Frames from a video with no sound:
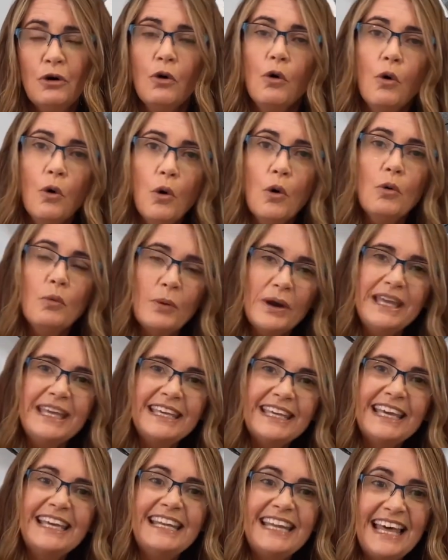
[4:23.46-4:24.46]
or we
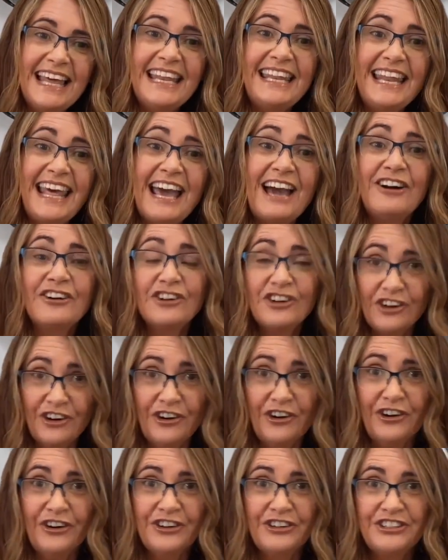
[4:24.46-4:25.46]
can allow
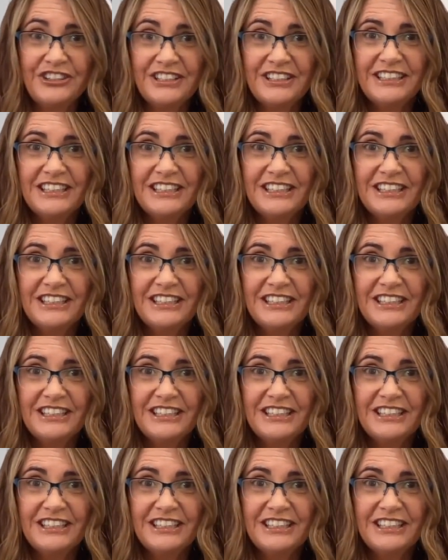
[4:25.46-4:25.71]
God